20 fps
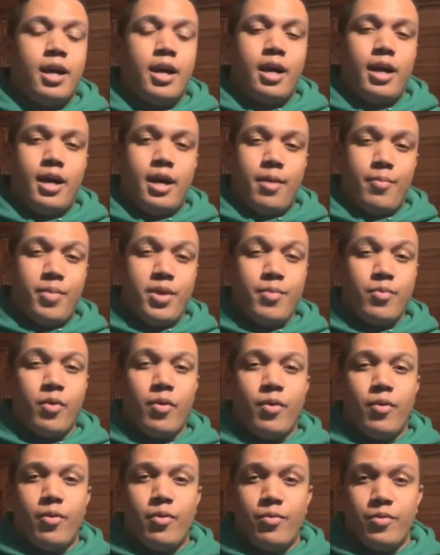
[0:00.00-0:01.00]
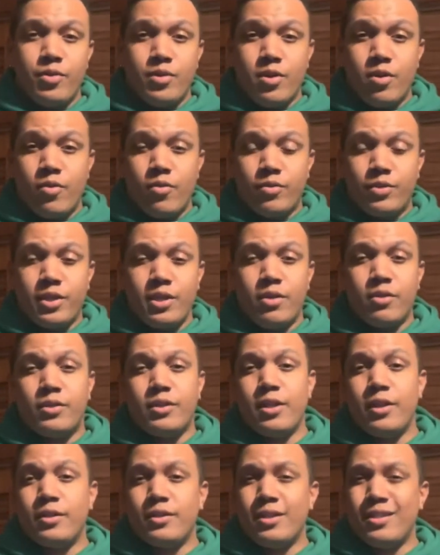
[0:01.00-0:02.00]
Uh, people, you know, senior
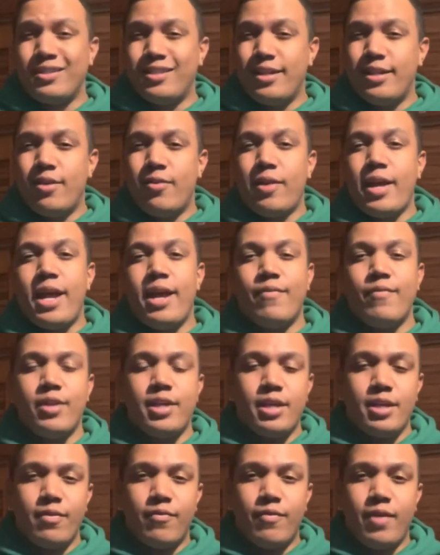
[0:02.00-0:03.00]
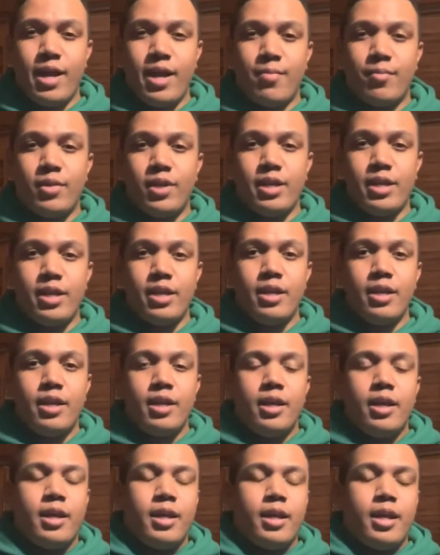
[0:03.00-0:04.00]
citizens that don't have any family
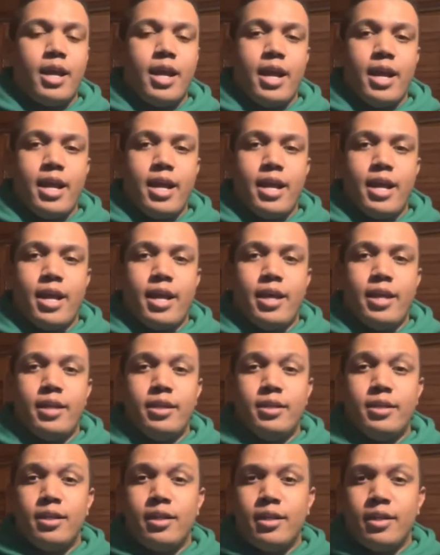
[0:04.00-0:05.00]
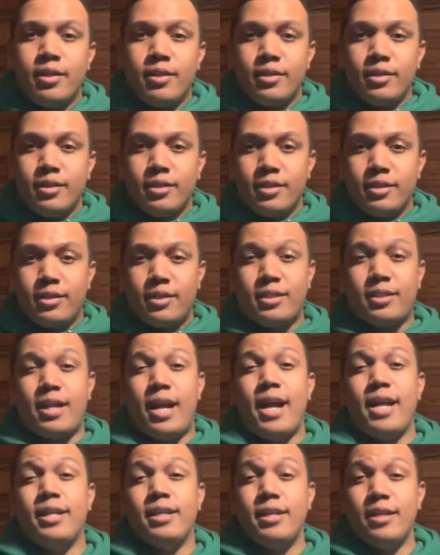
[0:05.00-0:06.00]
and
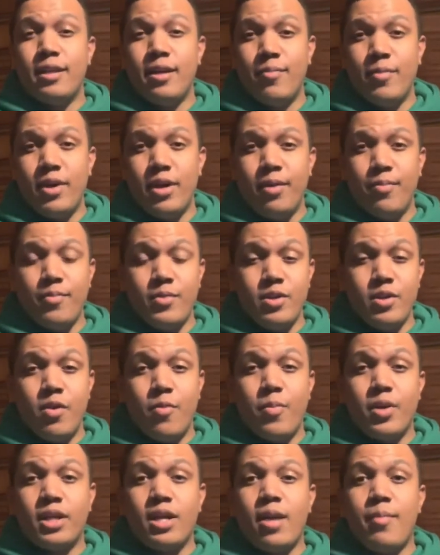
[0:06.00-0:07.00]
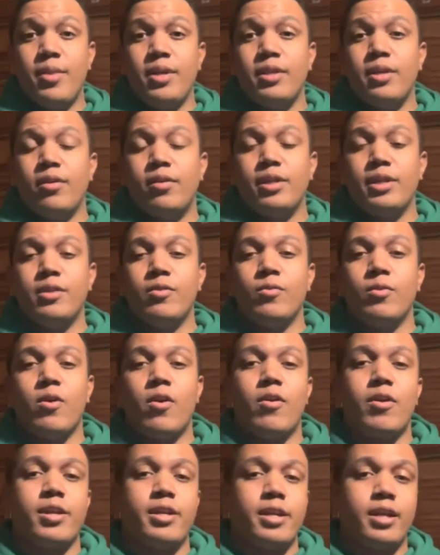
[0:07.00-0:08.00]
signing them up, you know, becoming their legal
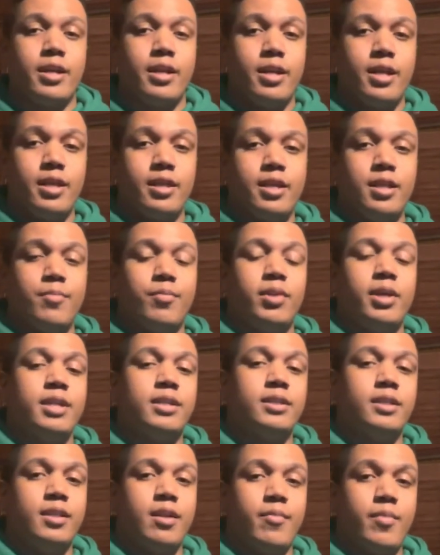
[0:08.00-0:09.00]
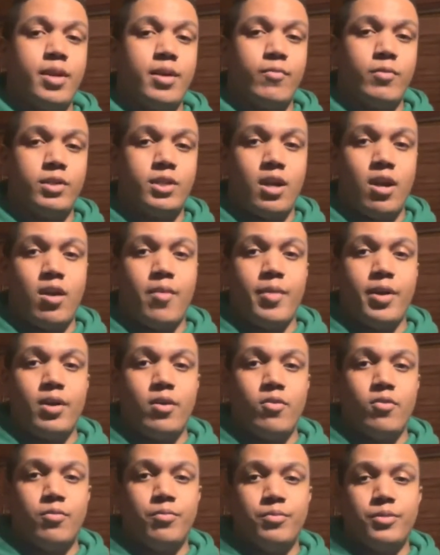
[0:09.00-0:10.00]
guardian and then placing them in retirement
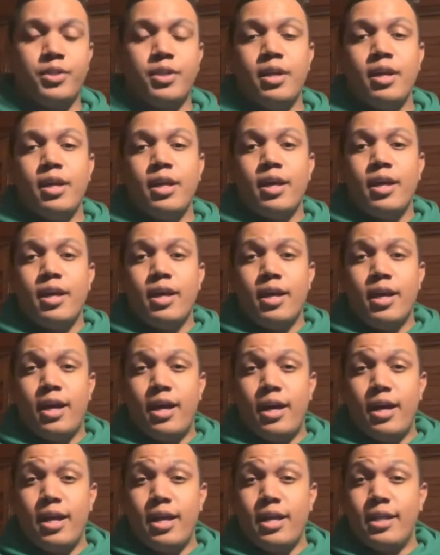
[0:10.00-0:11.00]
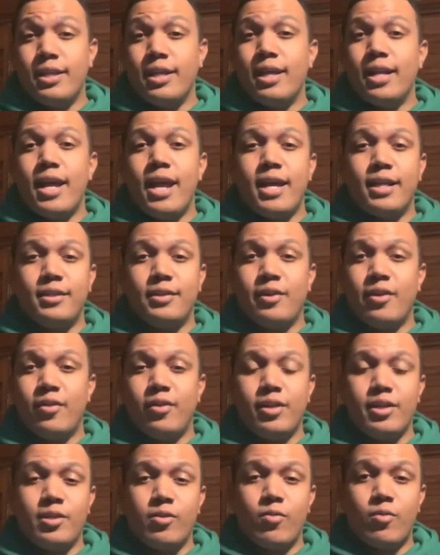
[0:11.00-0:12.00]
homes. Uh, and then as their
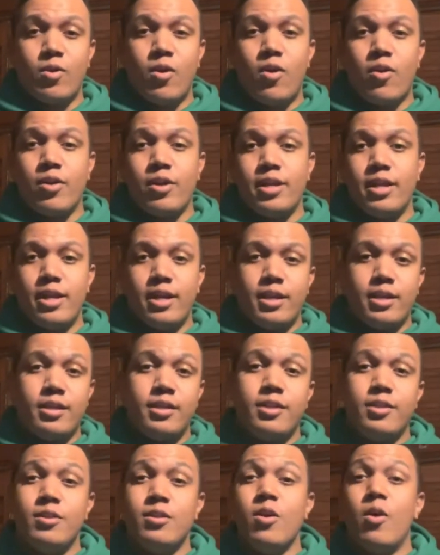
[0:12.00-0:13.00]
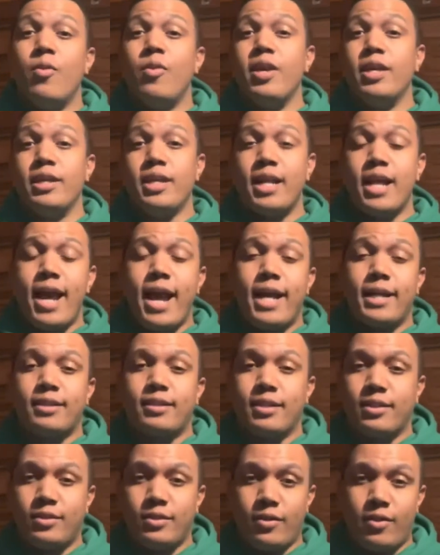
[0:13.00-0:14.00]
legal guardian, you know, they get
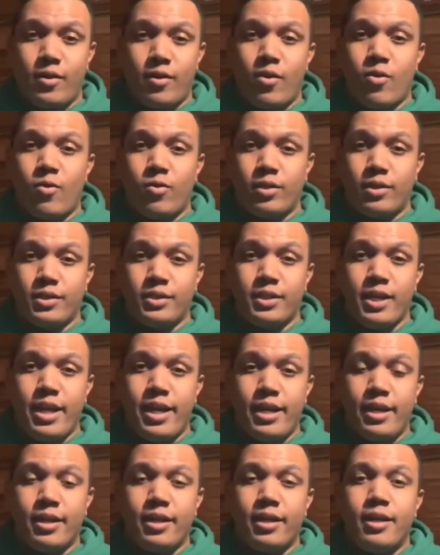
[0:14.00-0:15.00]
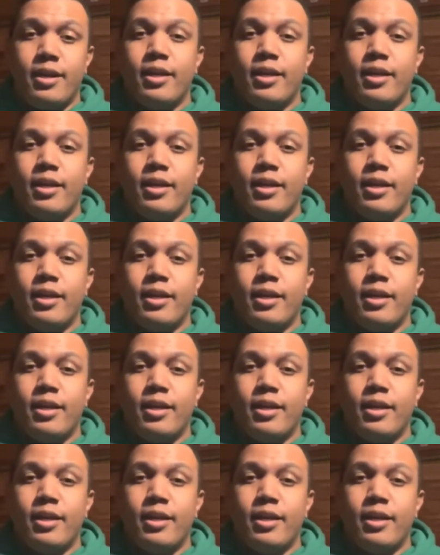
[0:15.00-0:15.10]
access to their whole estate.